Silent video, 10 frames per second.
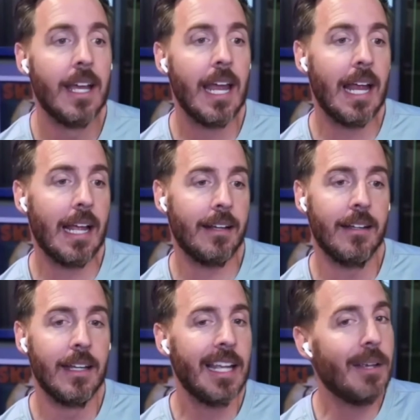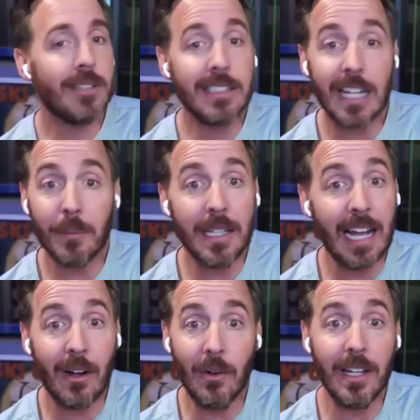And he was telling me
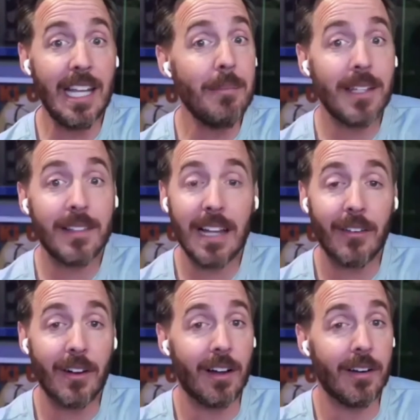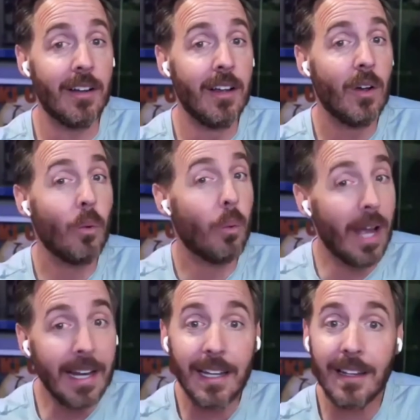how he missed out on
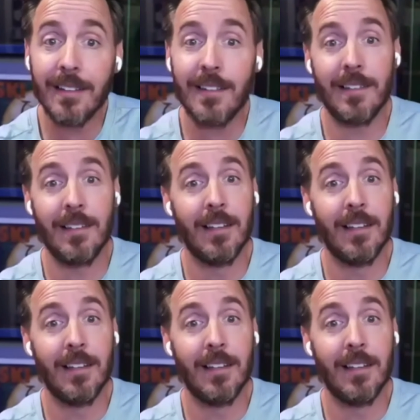weddings,